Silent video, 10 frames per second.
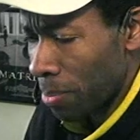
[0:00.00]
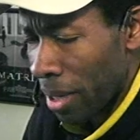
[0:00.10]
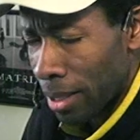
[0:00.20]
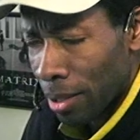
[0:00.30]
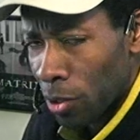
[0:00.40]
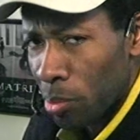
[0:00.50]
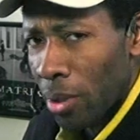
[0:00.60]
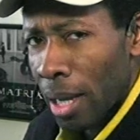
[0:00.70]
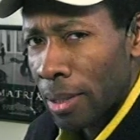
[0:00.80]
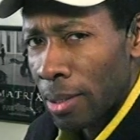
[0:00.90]
best
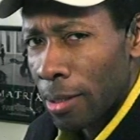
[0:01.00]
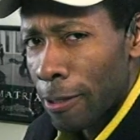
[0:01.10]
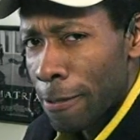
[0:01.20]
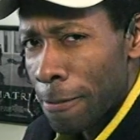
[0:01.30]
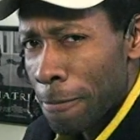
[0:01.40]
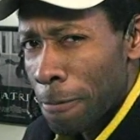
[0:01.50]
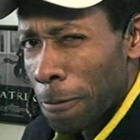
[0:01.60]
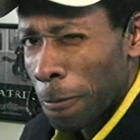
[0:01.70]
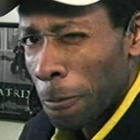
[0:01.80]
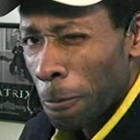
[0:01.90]
expressed?
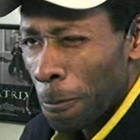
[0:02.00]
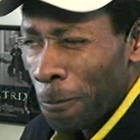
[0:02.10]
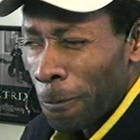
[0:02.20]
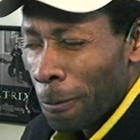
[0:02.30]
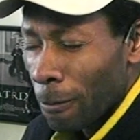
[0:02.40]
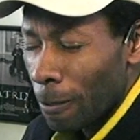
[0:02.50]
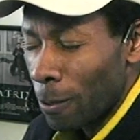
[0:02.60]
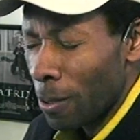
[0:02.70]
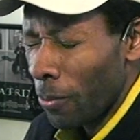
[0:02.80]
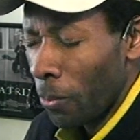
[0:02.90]
Let's
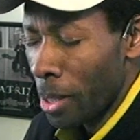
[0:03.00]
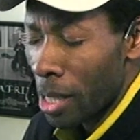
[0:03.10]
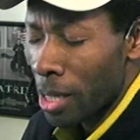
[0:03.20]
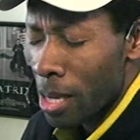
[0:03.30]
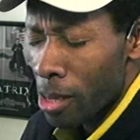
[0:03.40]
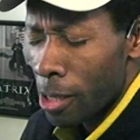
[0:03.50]
see if we can